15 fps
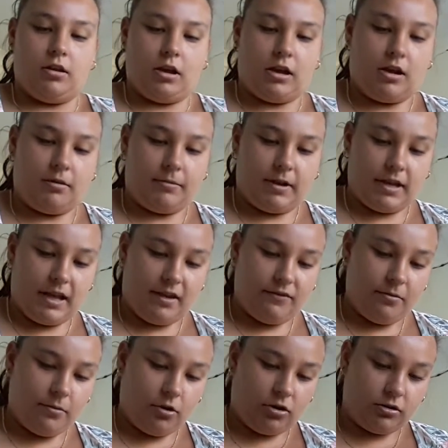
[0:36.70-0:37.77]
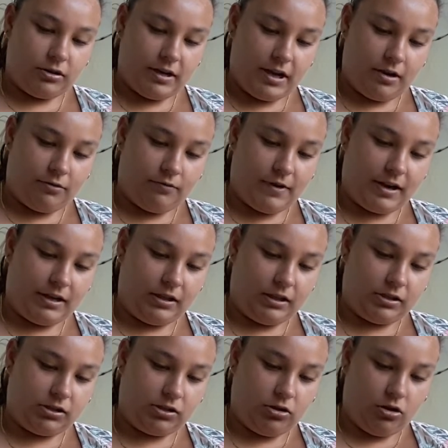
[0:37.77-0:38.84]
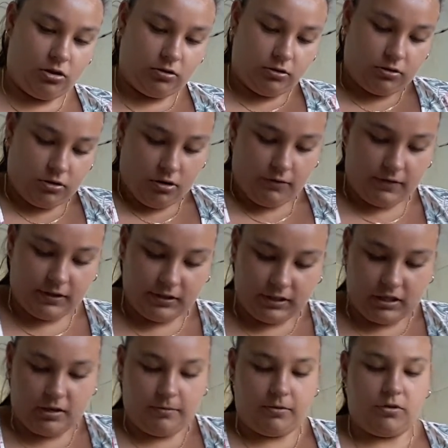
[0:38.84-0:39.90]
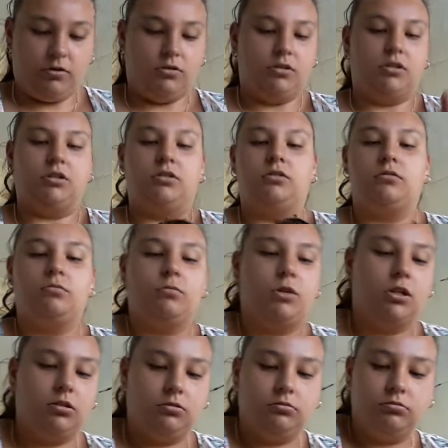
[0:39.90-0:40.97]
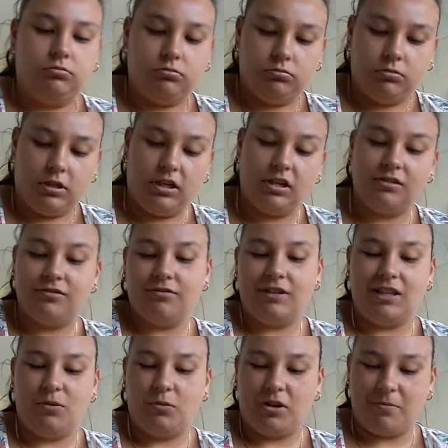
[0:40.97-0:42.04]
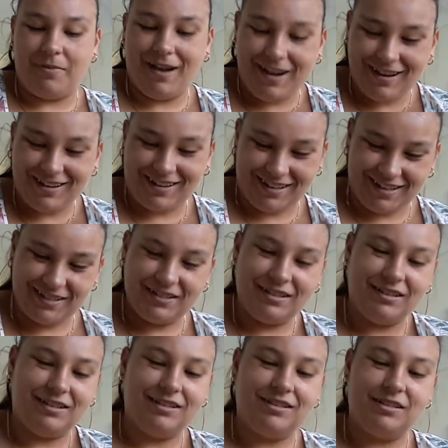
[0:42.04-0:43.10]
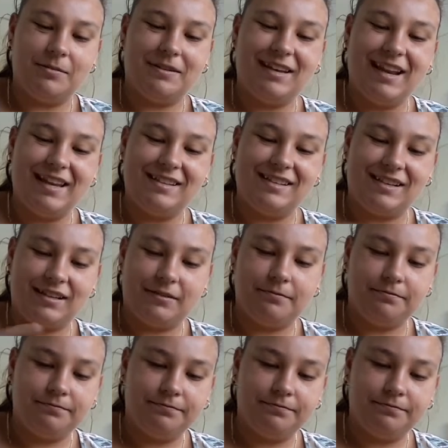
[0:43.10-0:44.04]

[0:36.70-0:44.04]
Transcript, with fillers: Um, I have him on now regular sloth, obviously, because, well, he doesn't really want to party. He's a bit lazy.